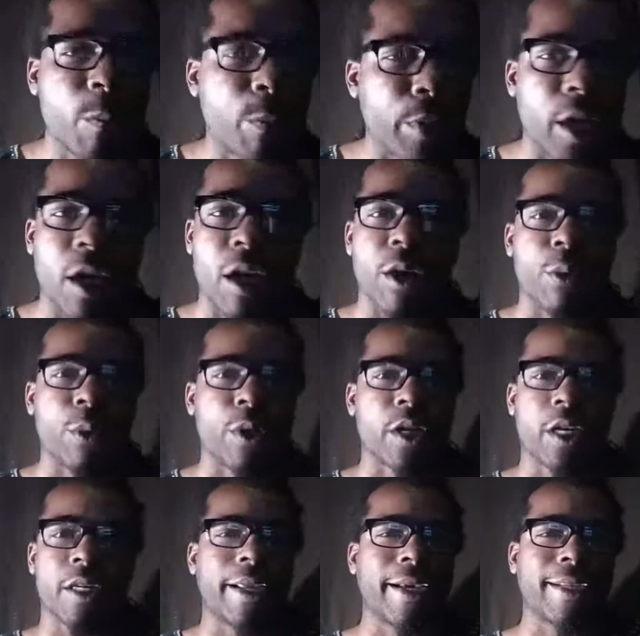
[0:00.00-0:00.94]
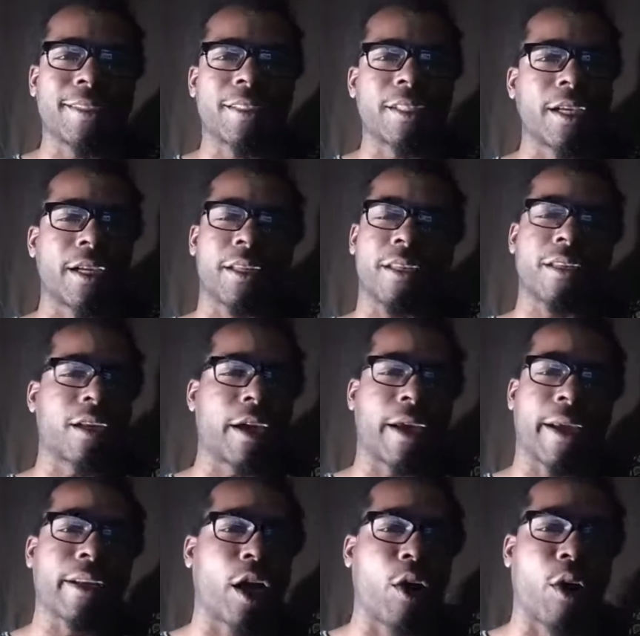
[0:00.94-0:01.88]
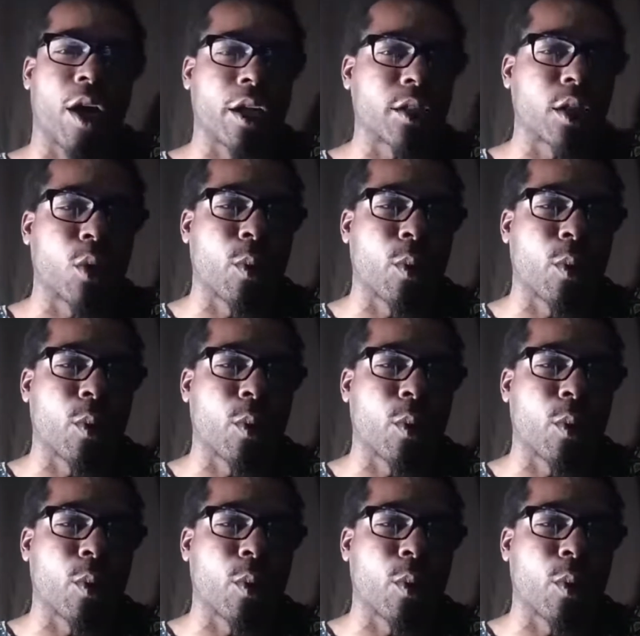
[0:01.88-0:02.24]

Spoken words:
Period. That's it. Ain't no other